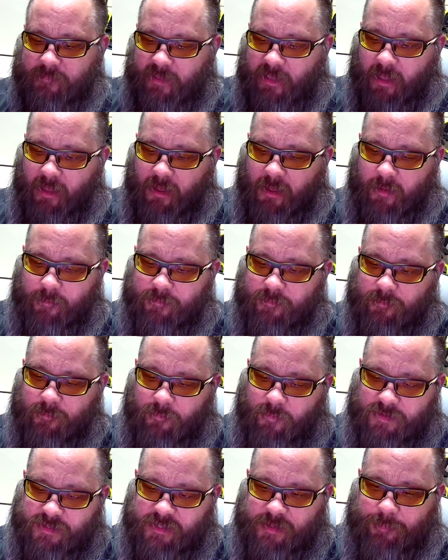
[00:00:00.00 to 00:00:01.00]

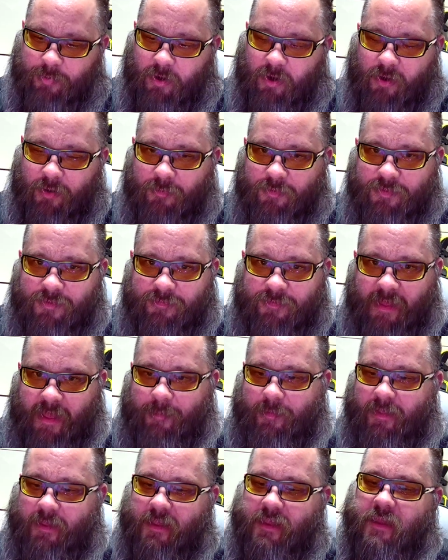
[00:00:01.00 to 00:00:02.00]
went to the park with the
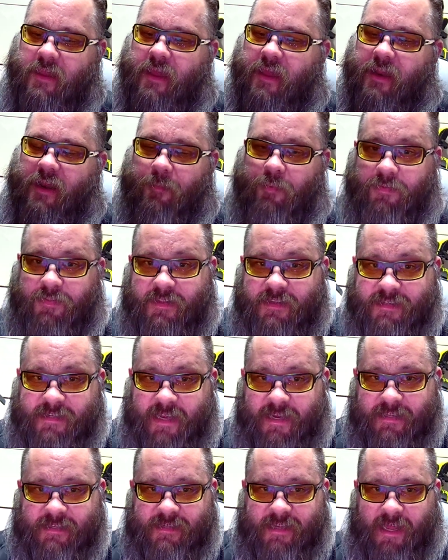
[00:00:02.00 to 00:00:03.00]
family, and I put these
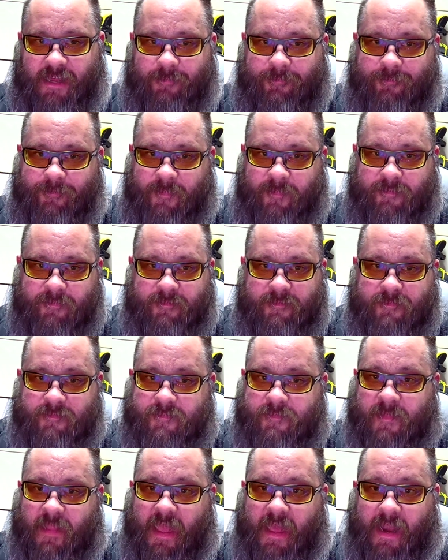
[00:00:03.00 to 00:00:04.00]
skates on,
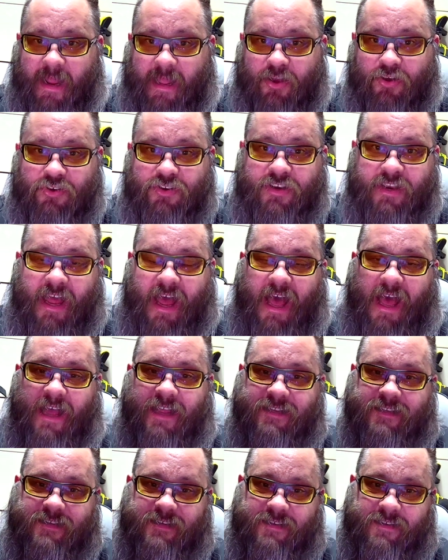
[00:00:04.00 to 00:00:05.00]
and I could
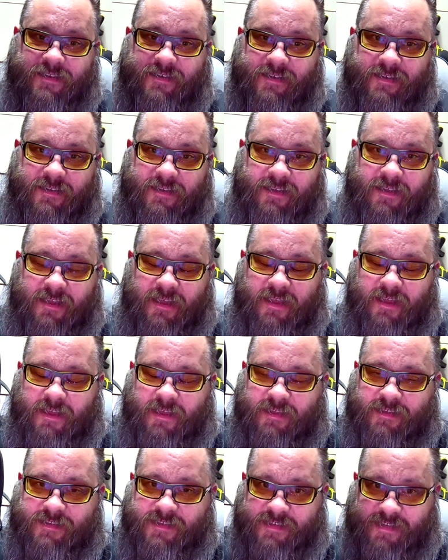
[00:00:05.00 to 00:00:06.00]
not
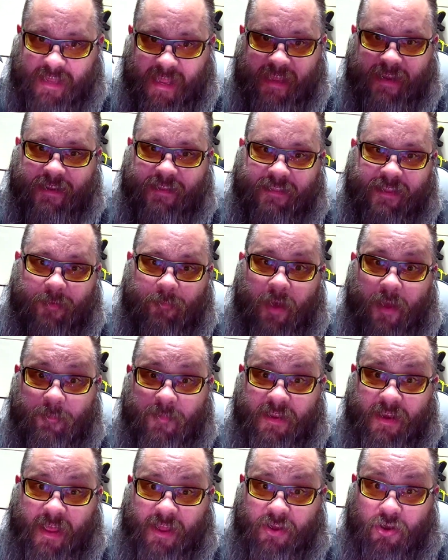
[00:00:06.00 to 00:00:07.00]
skate in them. I
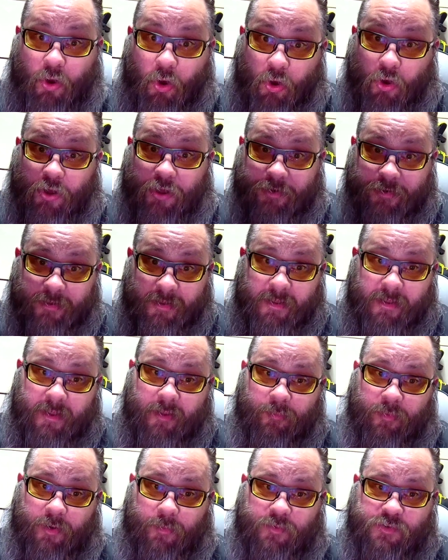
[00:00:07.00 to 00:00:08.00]
mean, I could,
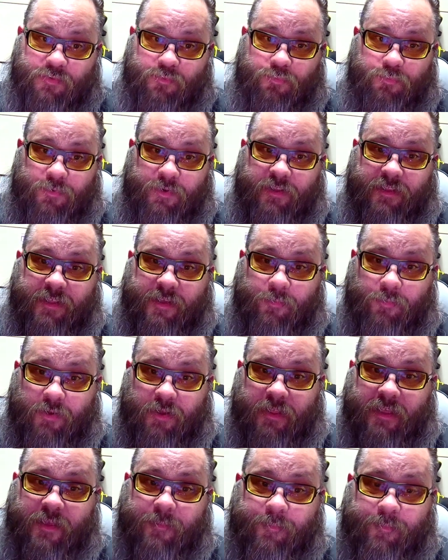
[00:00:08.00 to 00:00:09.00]
but it was really,
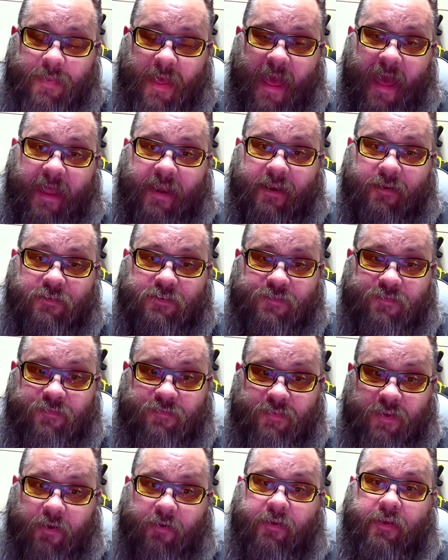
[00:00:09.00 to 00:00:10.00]
really bad. It was
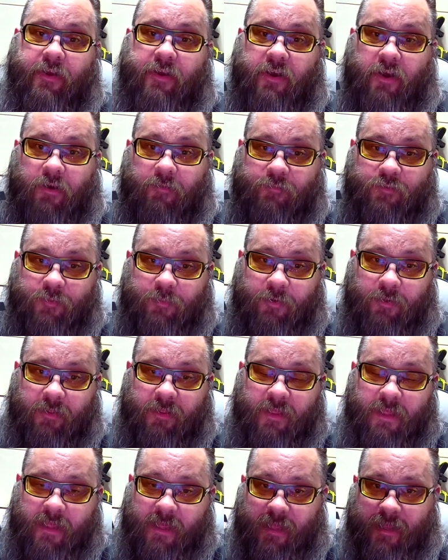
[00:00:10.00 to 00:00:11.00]
very uncomfortable.
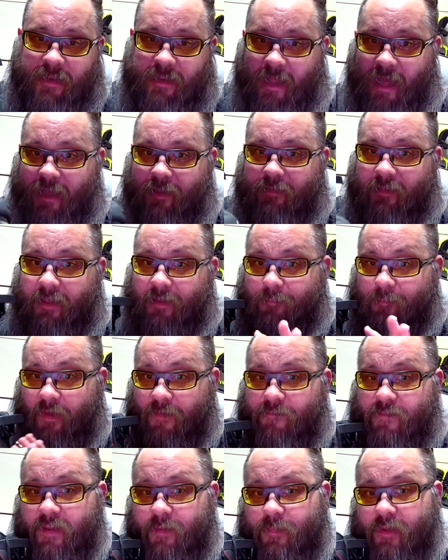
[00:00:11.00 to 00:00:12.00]
Not like my
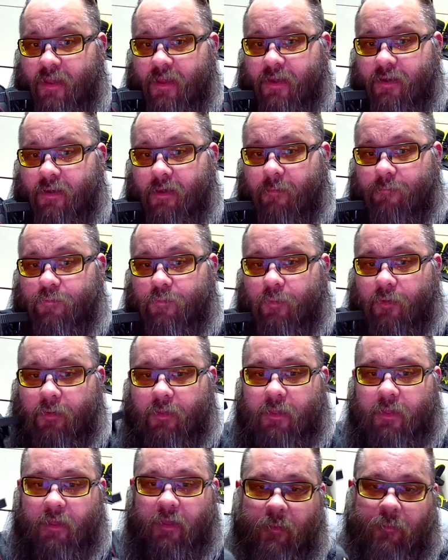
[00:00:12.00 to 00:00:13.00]
feet being uncomfortable,
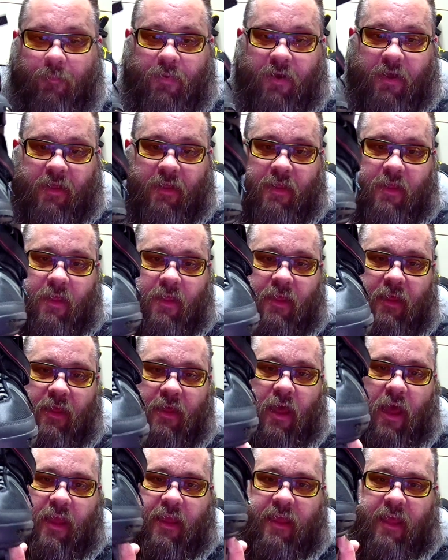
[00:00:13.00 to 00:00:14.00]
but
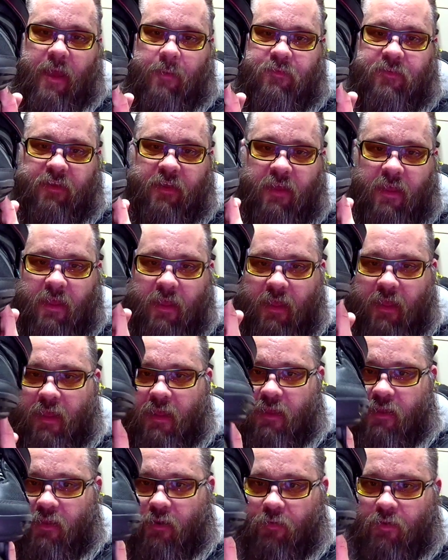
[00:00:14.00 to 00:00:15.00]
I kept,
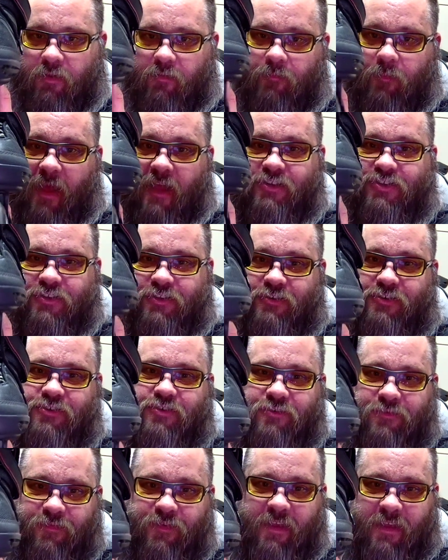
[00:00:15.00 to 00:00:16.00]
imagine there's
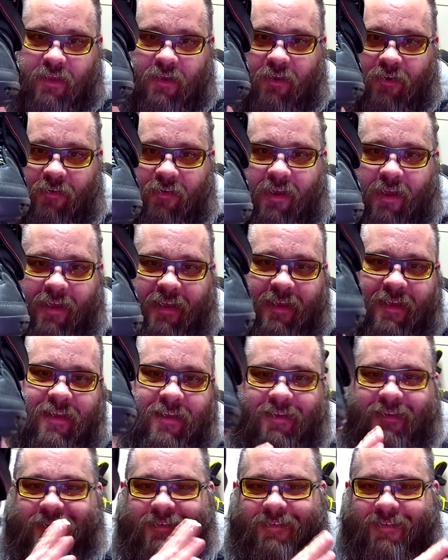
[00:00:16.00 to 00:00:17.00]
2 feet here, right?
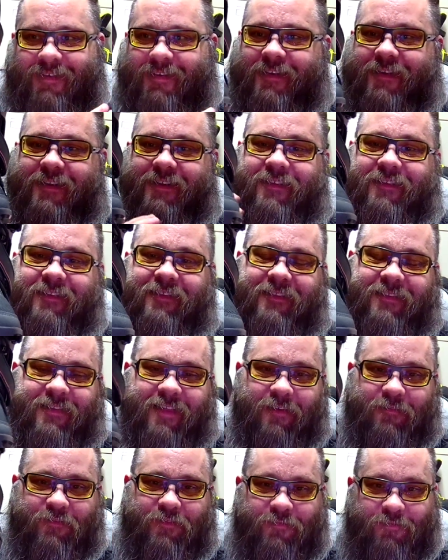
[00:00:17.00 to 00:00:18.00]
The
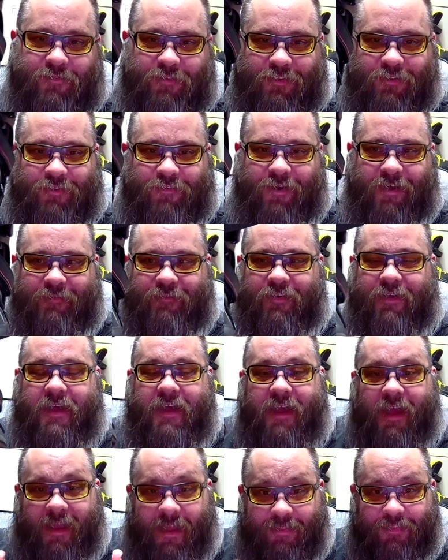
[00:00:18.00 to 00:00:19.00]
left foot, the right foot.
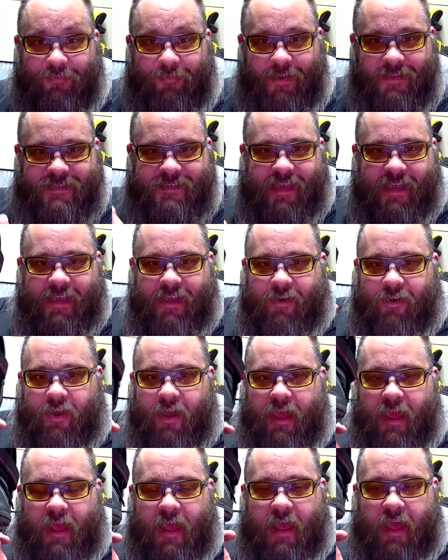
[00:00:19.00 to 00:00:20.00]
I got the right skate here.
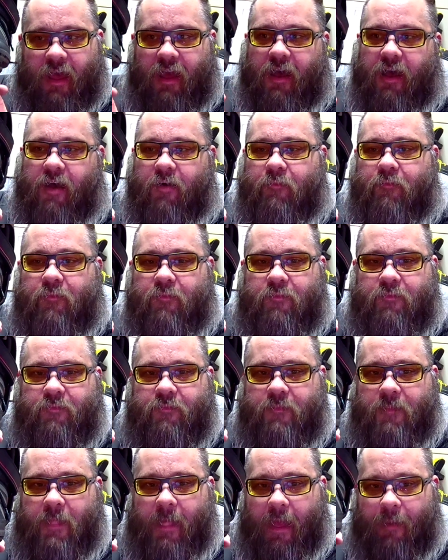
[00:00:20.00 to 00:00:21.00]

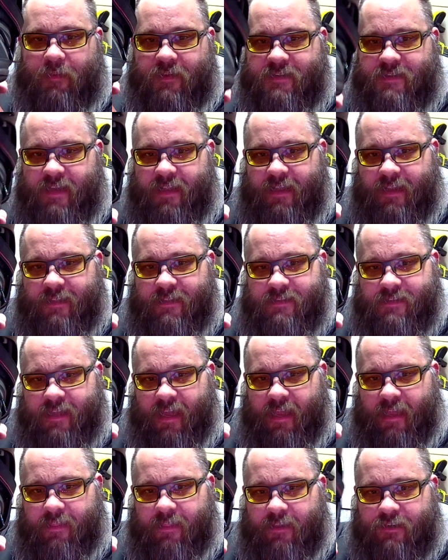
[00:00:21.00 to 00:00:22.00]
I'd be standing in the
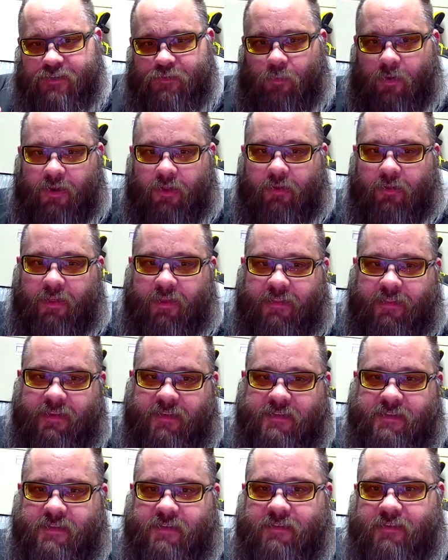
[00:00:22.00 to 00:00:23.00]
skate, and they just want to go like
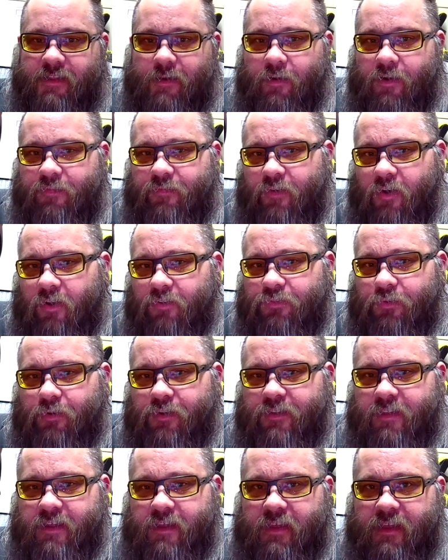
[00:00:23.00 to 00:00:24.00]
this. They want to fall
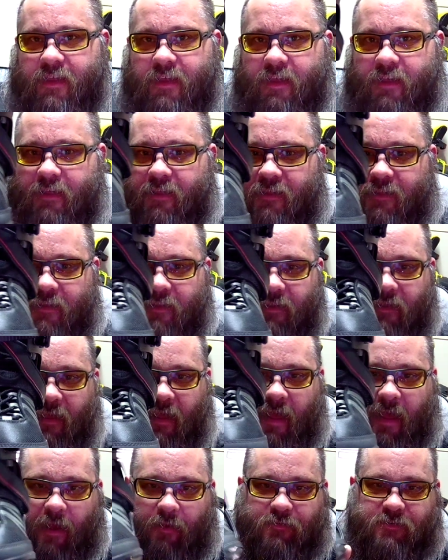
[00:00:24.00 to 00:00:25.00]
toward the
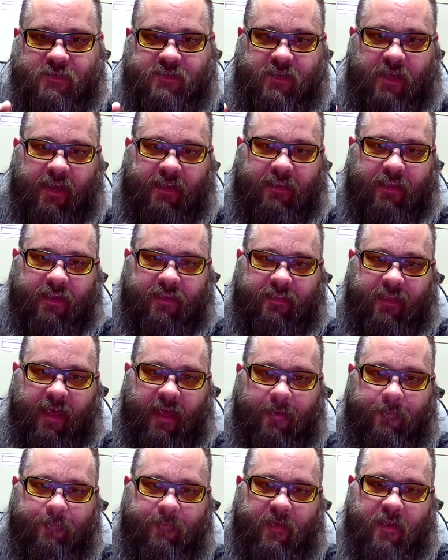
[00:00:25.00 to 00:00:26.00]
outside like
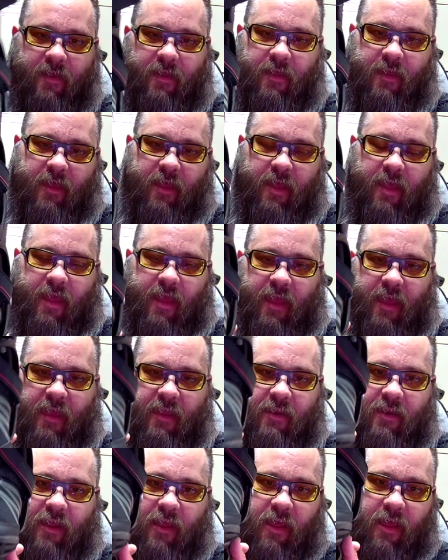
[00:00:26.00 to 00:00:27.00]
that. And